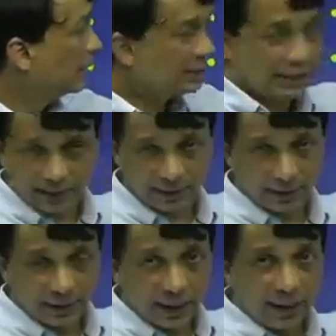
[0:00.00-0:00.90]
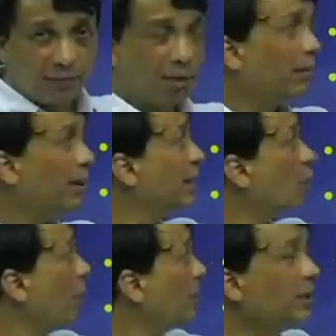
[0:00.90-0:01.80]
is correct. Remember, in
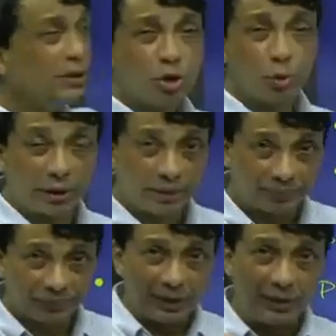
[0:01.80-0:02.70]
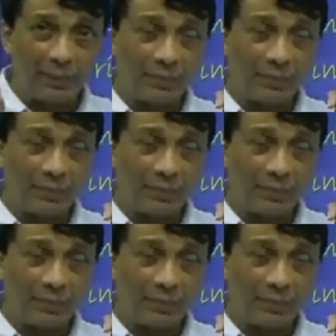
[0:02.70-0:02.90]
competent squint, the